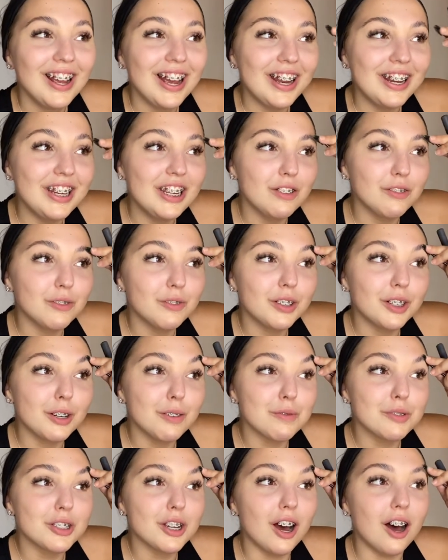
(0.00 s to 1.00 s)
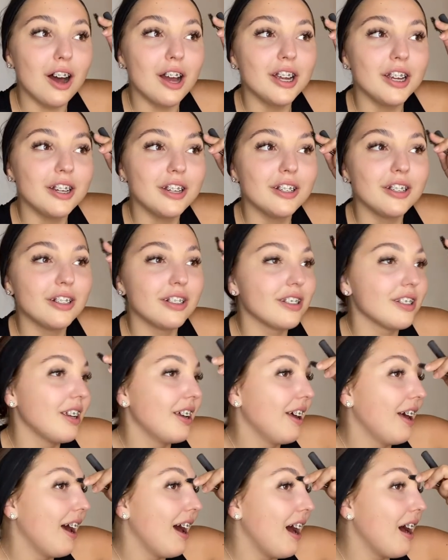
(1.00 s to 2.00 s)
even when I'm tired
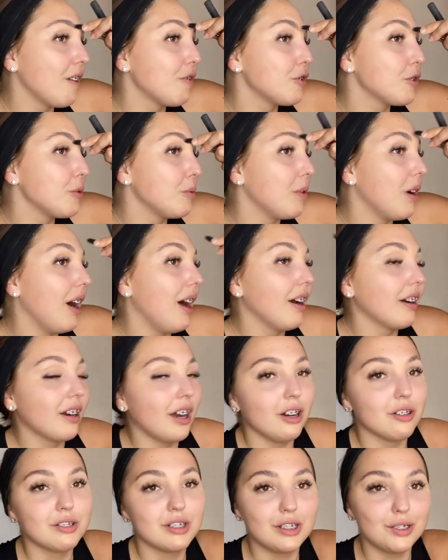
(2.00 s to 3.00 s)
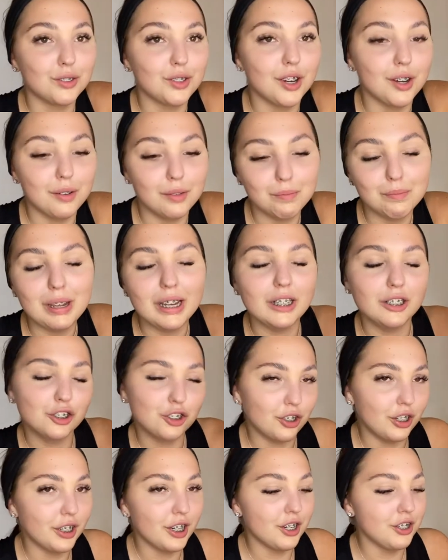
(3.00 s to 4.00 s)
after work, I'll still make
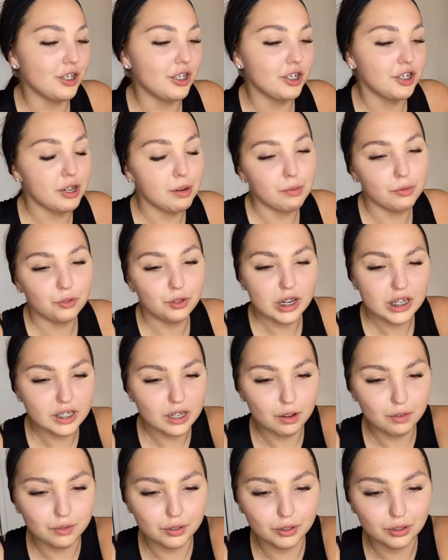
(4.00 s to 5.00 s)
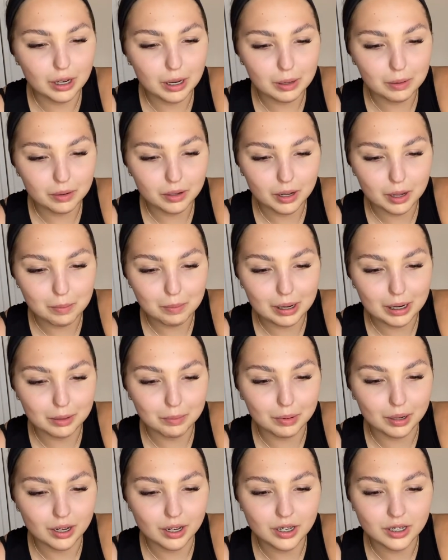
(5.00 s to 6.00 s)
sure I go to the gym, otherwise I'll feel like a bad
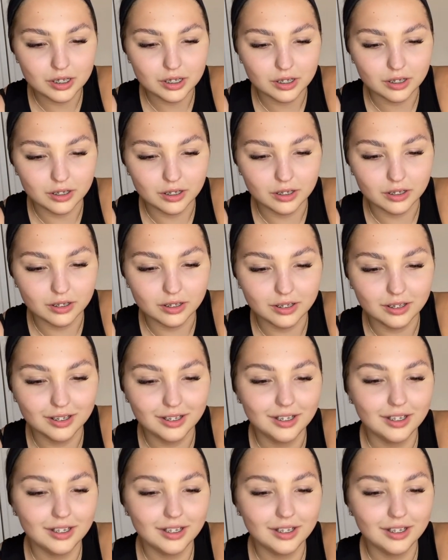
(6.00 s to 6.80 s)
person.